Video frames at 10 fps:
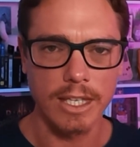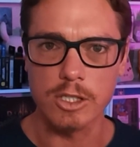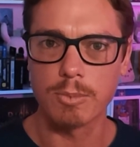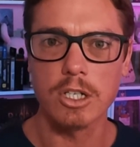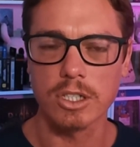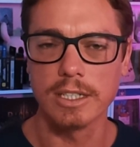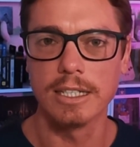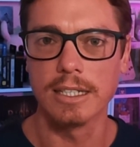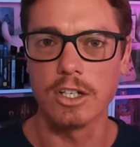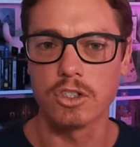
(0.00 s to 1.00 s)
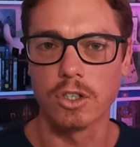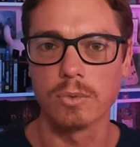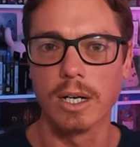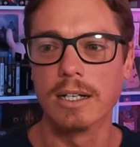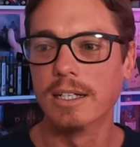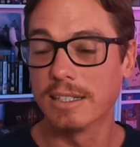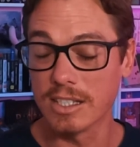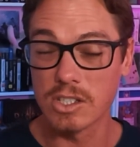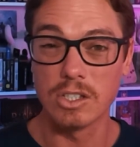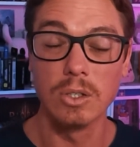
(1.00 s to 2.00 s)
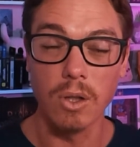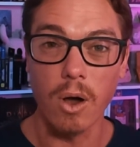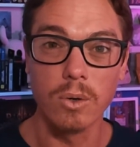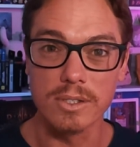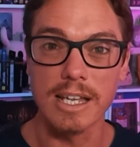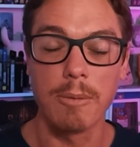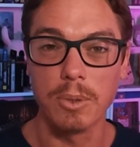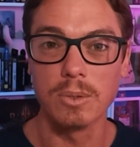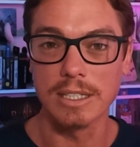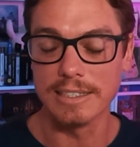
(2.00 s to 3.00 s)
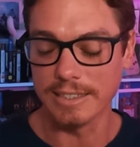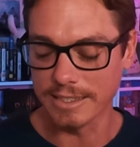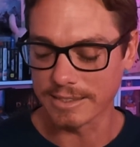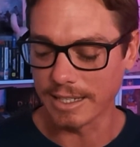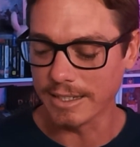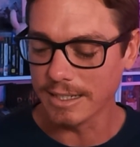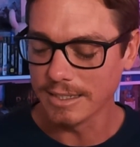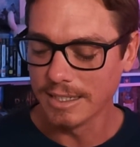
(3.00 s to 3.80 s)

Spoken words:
especially in that genre, that still holds up all these years later.